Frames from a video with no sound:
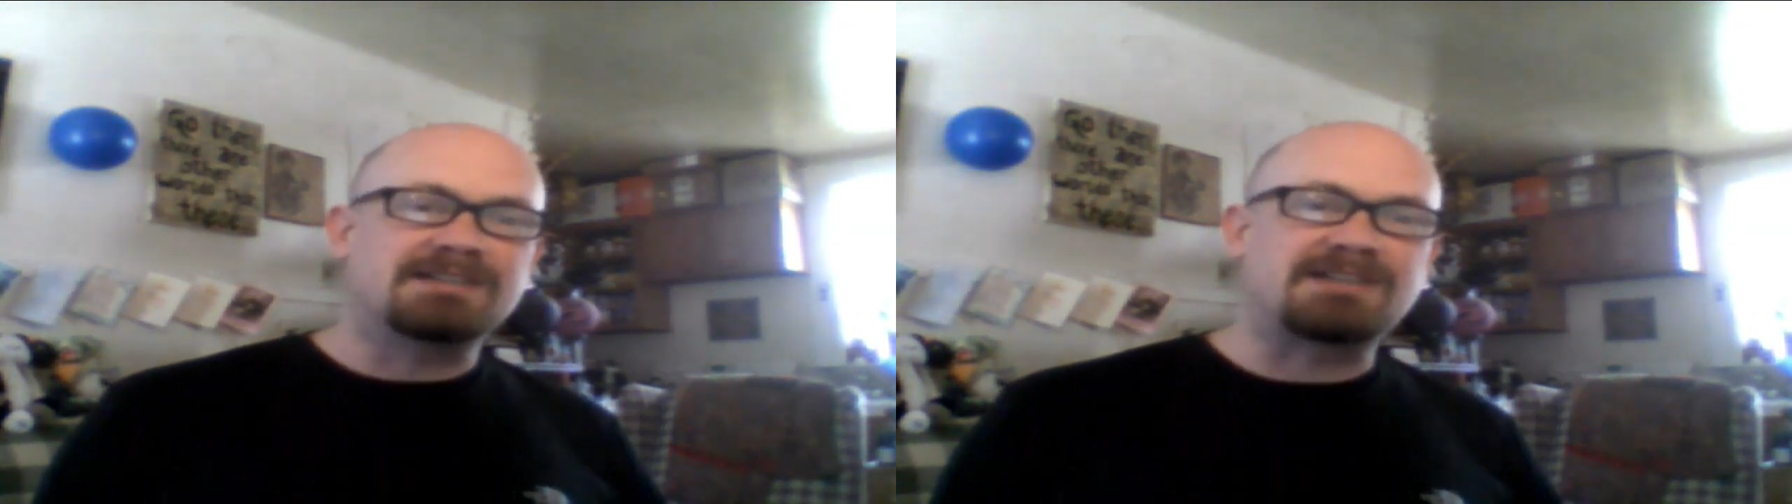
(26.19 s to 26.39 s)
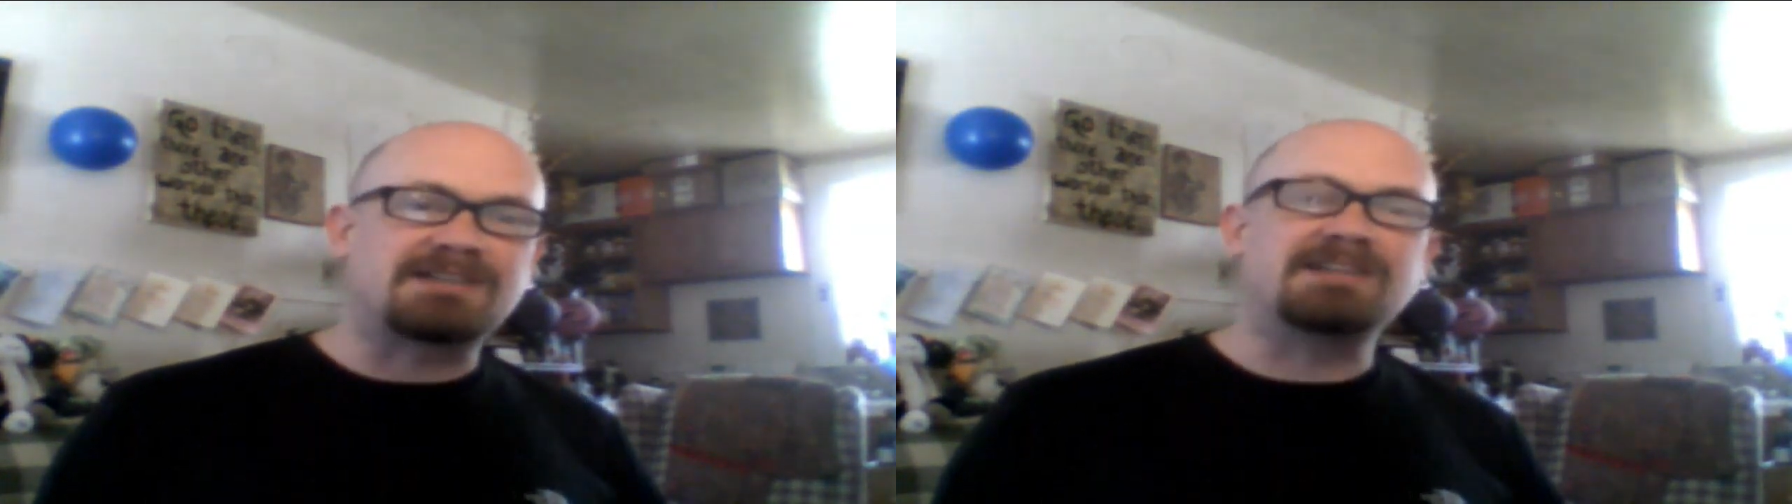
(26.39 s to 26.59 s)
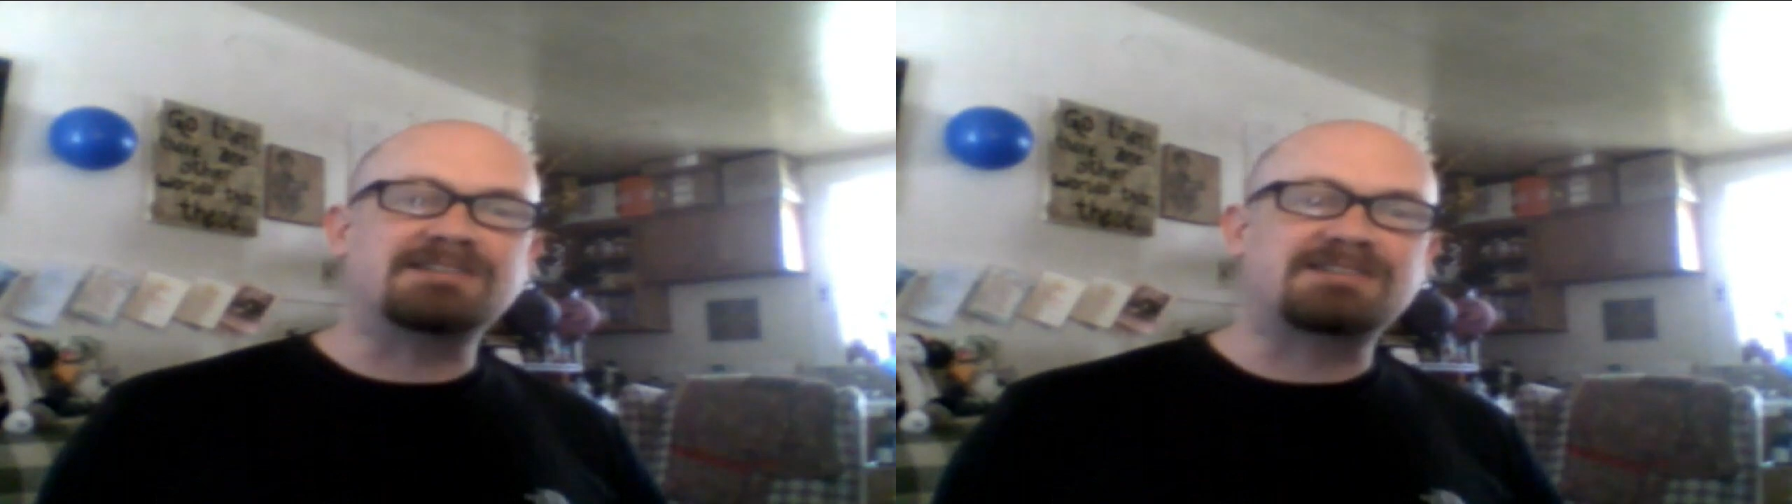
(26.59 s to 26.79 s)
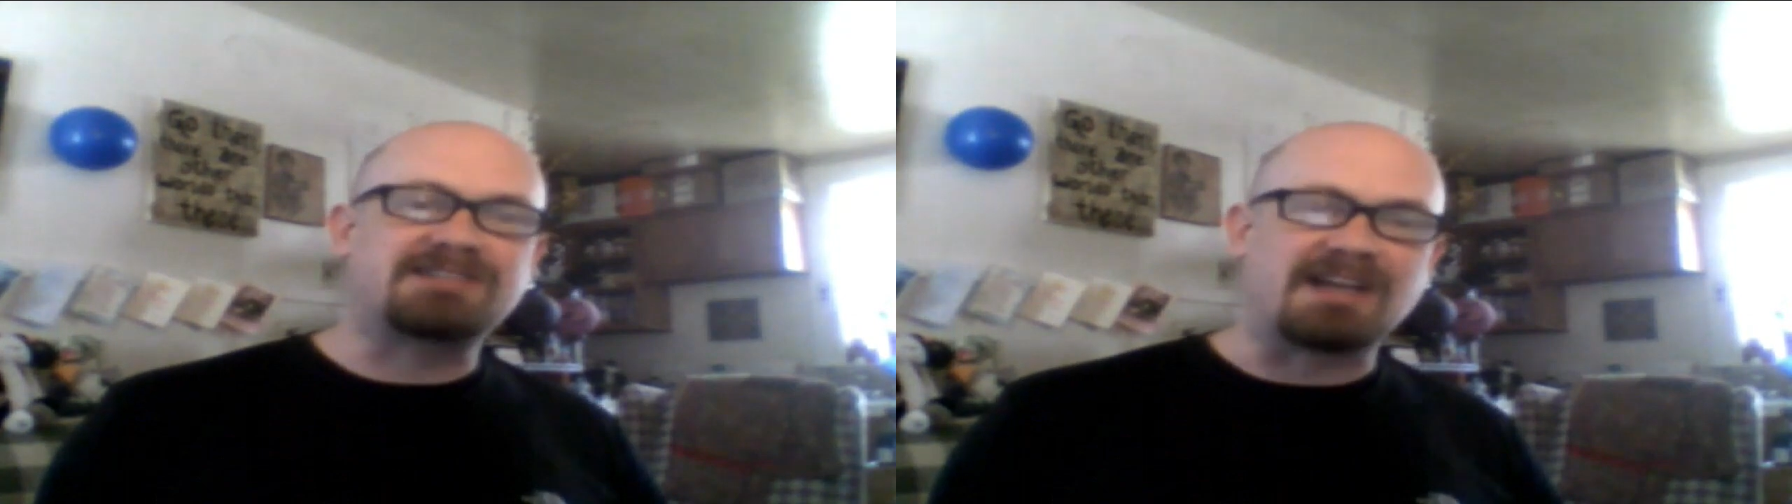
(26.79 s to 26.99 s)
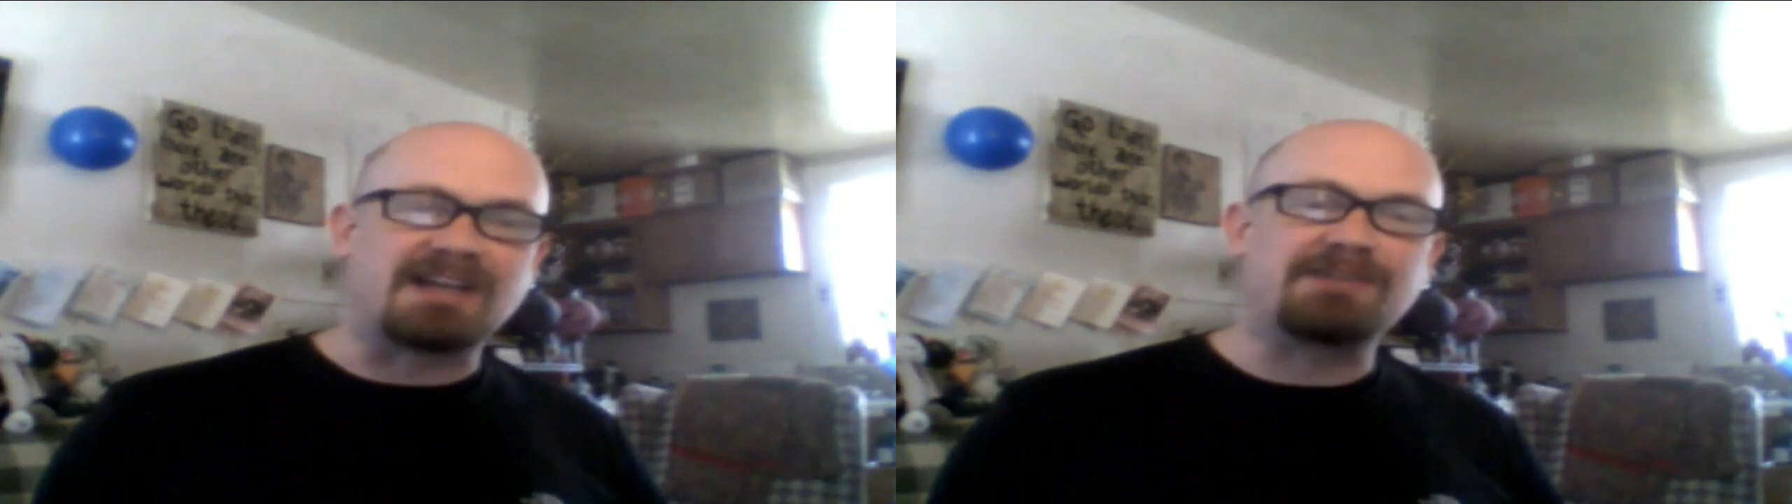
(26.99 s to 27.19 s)
staying
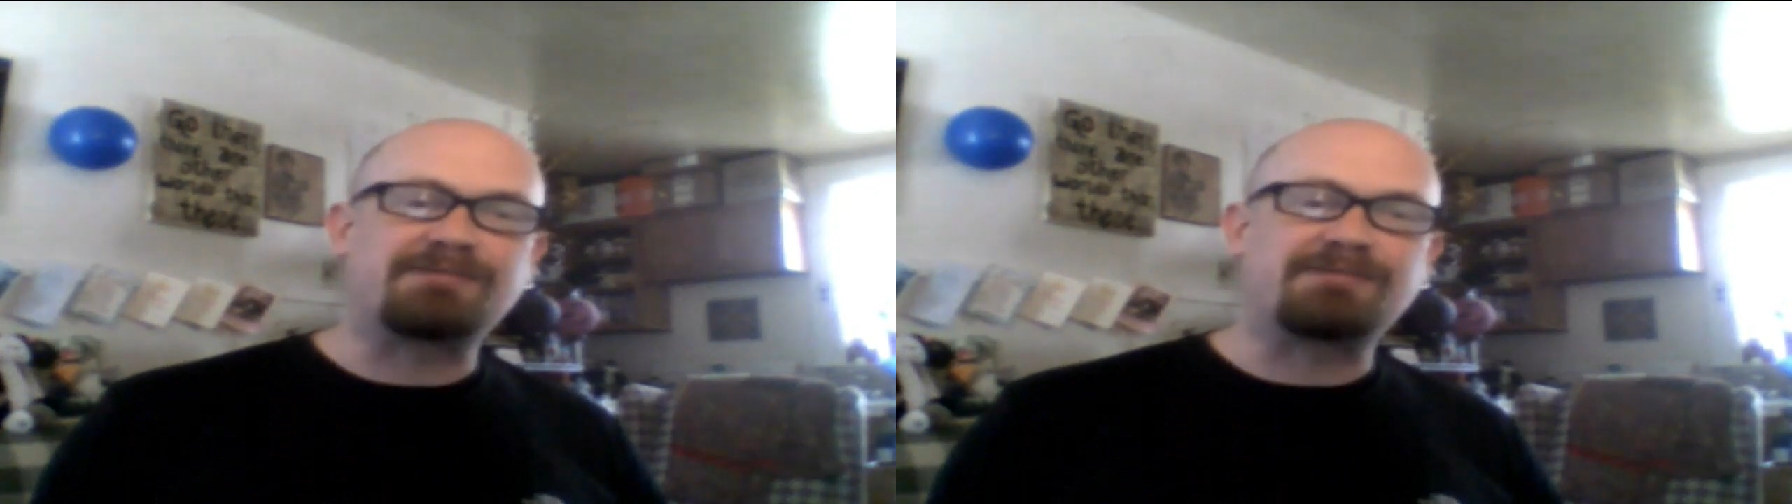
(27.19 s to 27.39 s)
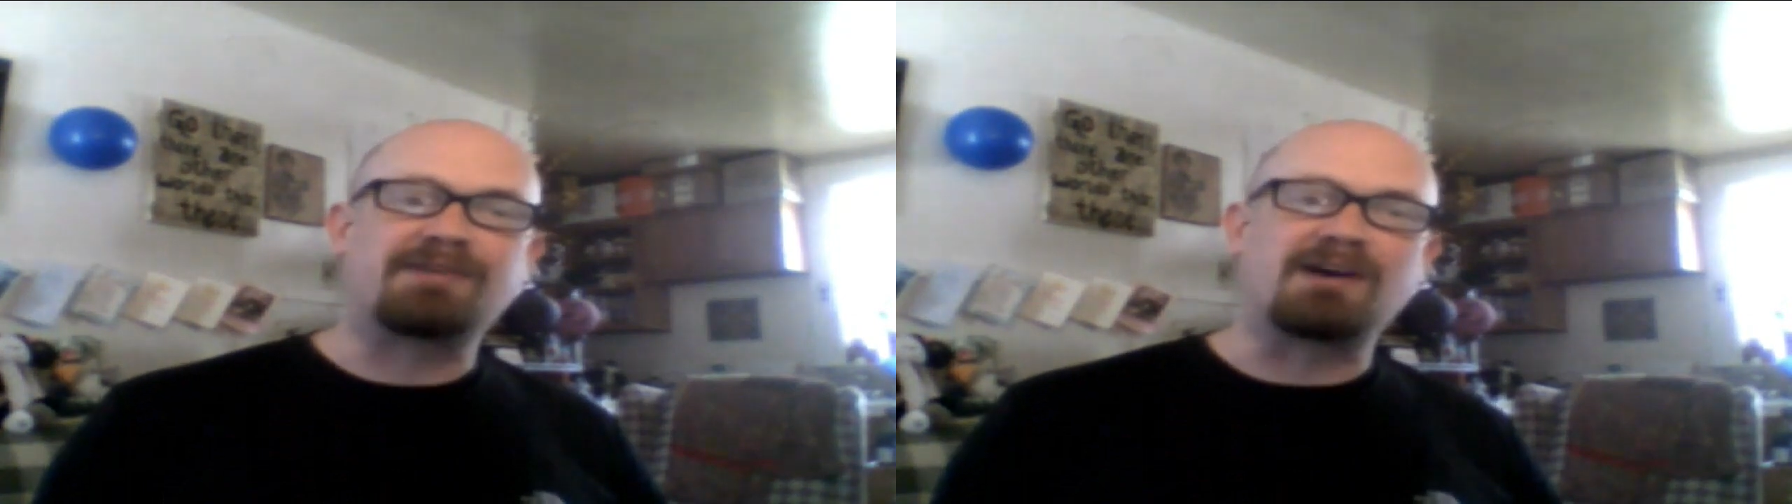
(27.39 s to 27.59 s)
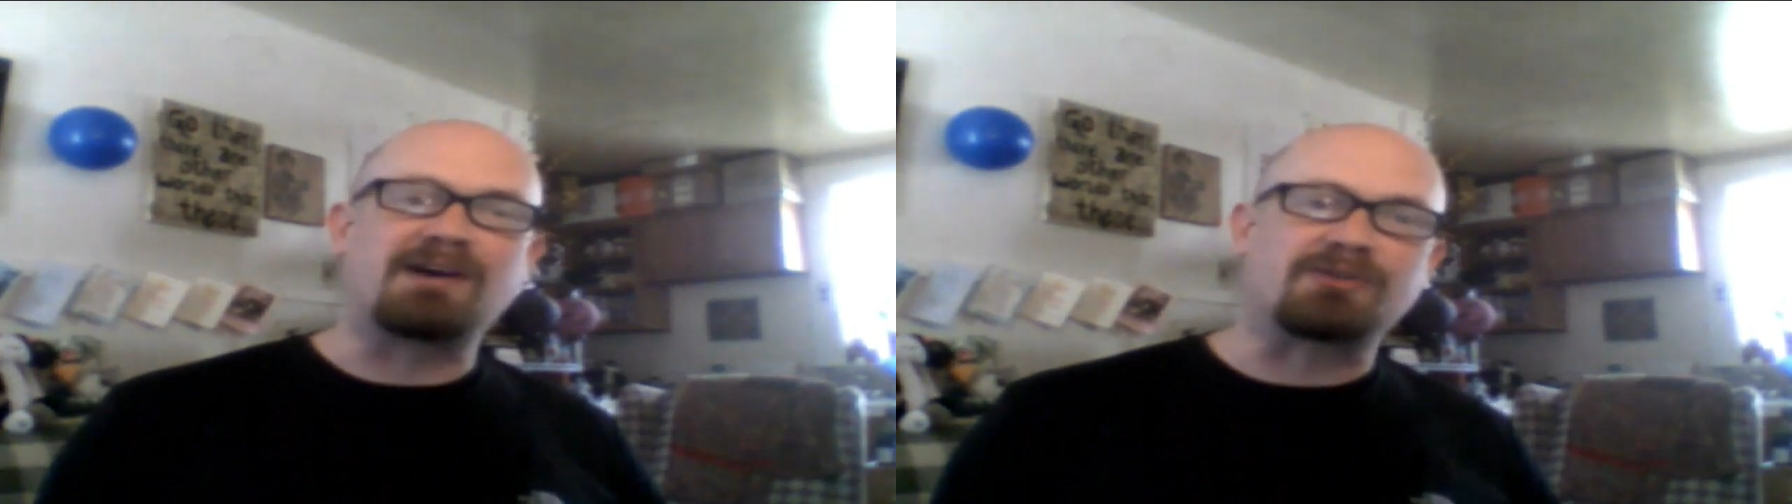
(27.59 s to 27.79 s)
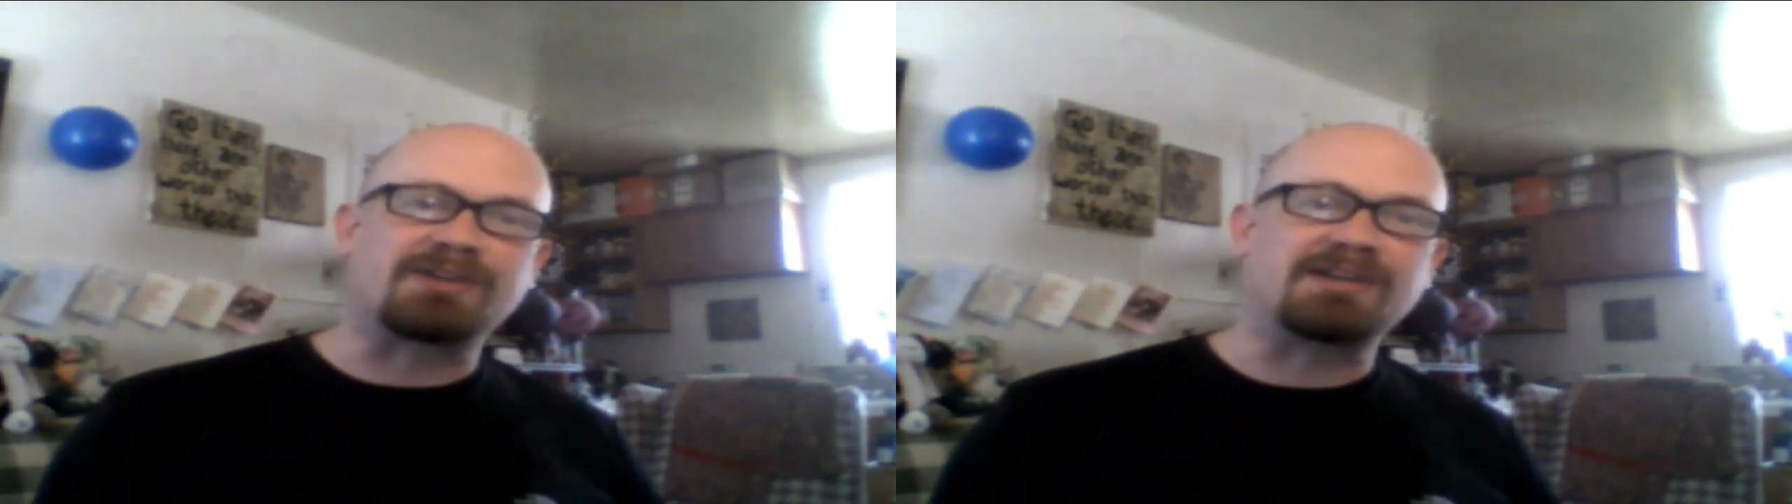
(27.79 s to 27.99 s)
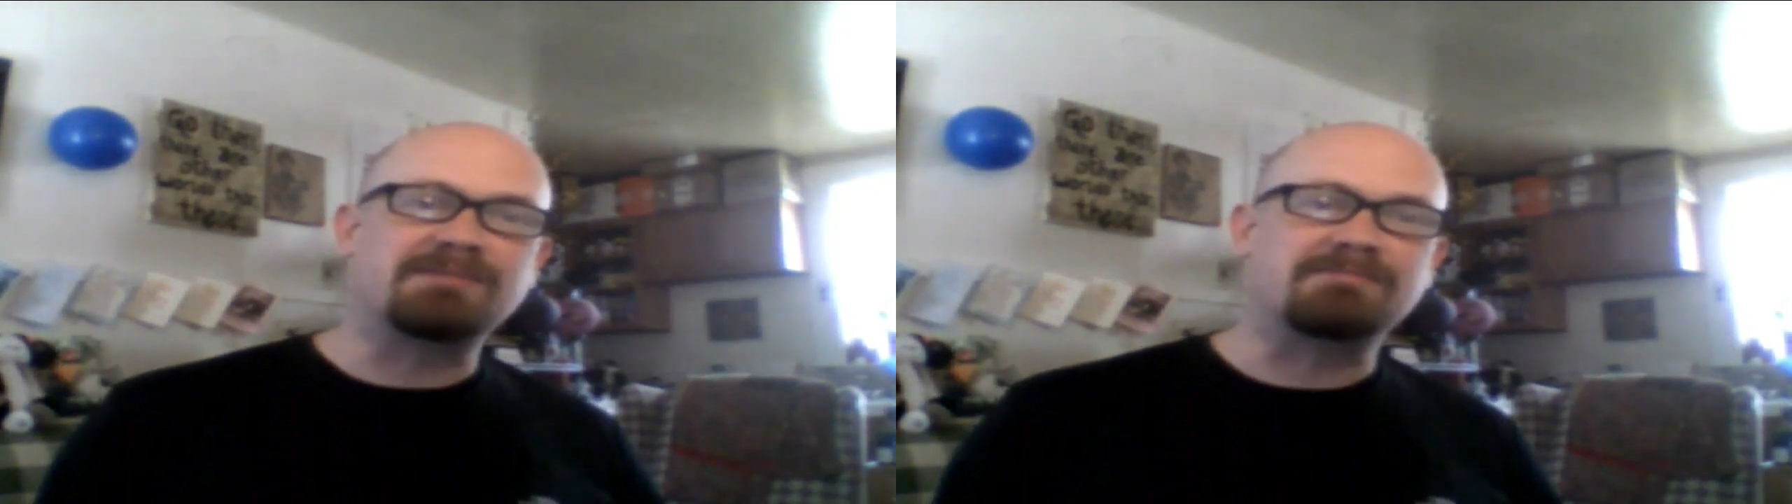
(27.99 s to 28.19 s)
safe,
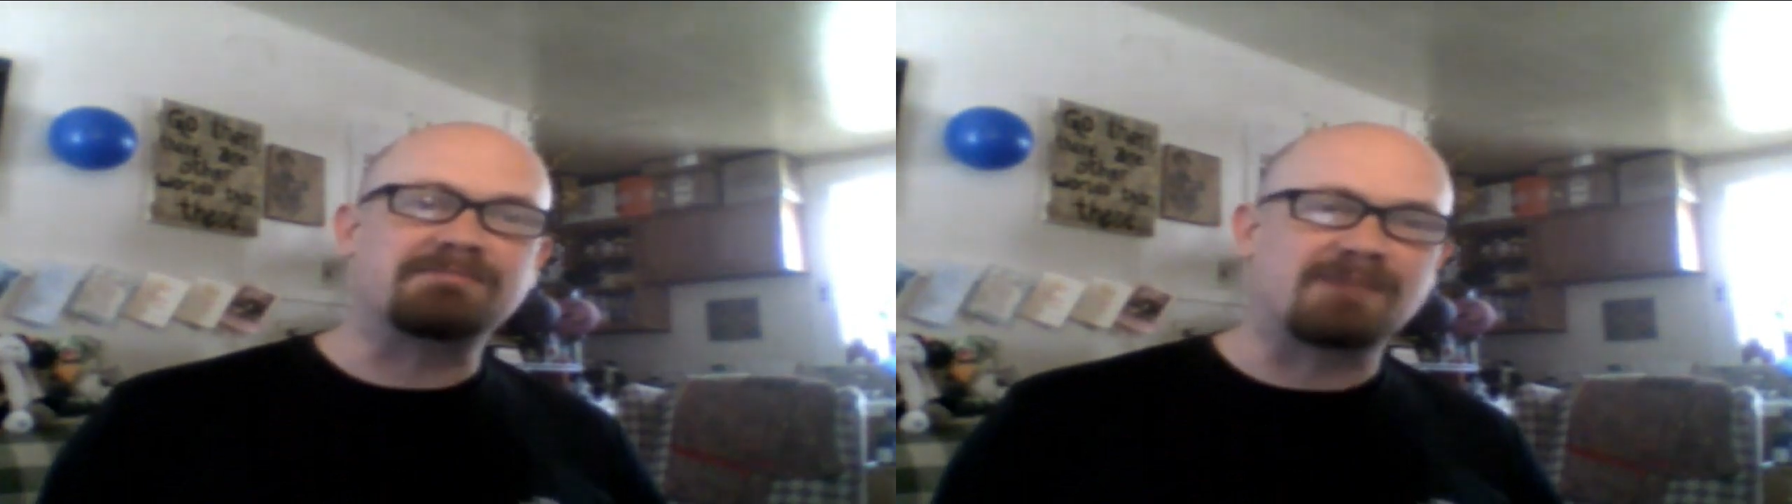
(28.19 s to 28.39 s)
healthy,